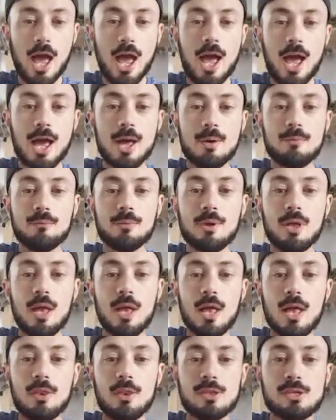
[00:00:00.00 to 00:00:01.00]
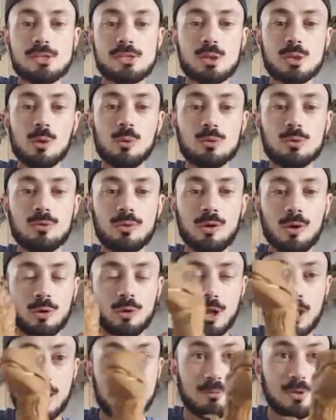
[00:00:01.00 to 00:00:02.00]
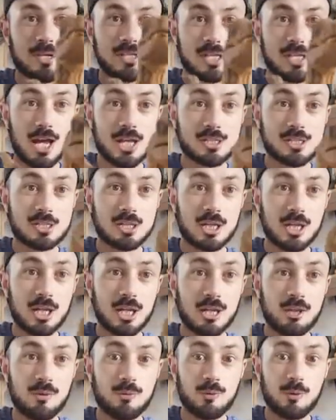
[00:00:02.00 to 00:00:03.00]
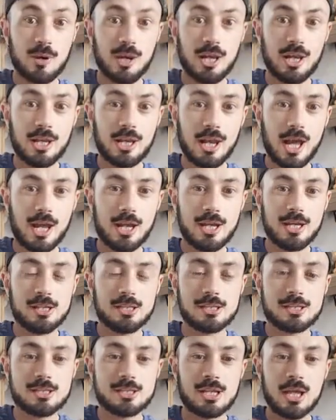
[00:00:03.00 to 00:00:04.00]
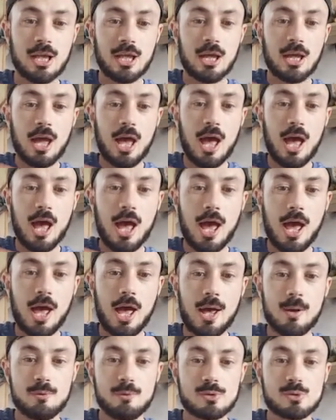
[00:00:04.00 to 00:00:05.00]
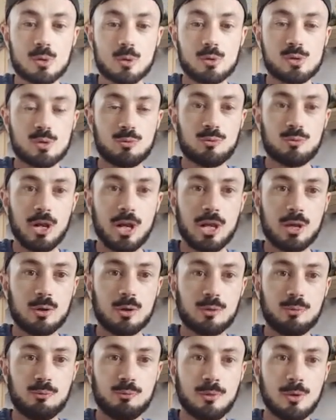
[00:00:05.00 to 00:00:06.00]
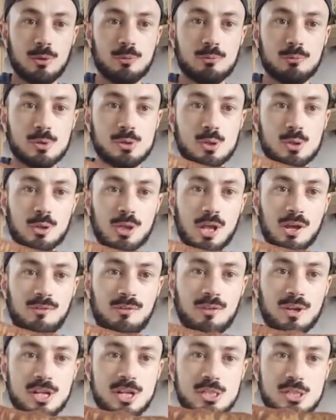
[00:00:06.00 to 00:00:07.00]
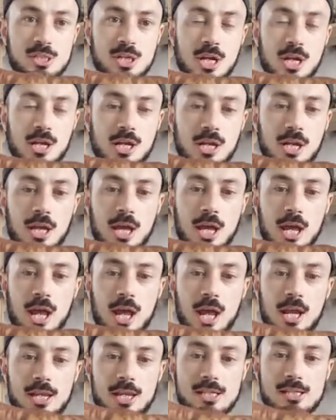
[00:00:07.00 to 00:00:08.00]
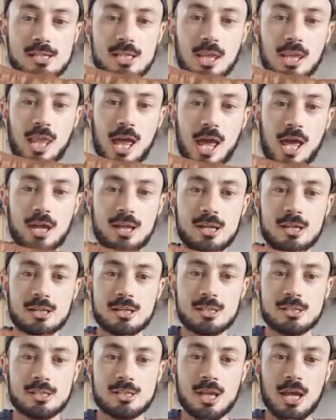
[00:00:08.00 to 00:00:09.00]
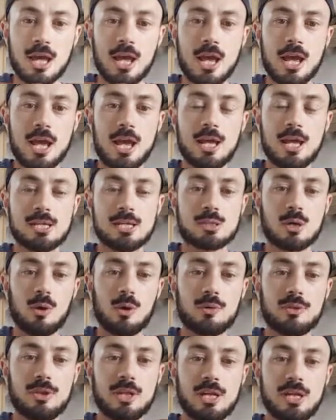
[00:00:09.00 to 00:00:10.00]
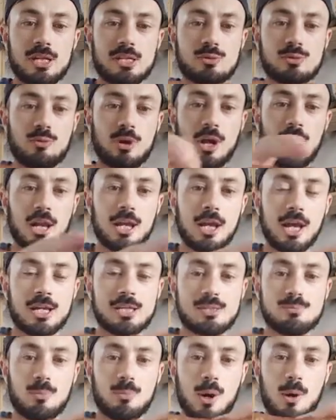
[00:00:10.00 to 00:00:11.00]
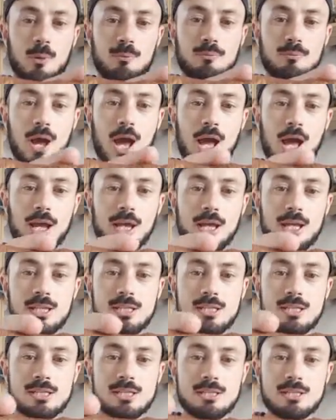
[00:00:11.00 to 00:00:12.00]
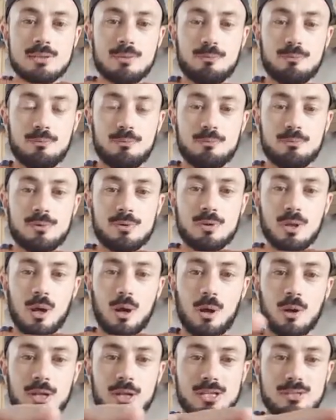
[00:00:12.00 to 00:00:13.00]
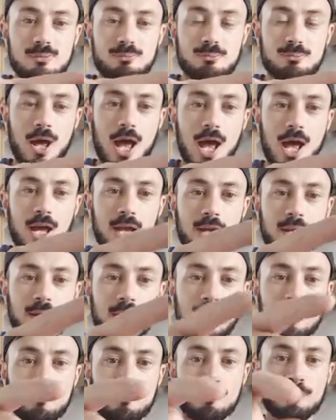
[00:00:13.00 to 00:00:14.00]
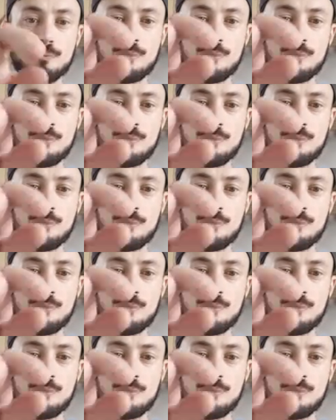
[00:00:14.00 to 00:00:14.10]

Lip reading: The sculpt on him is actually really nice. He's got some really good muscle definition in his legs. He's got these really nice brown markings on his back,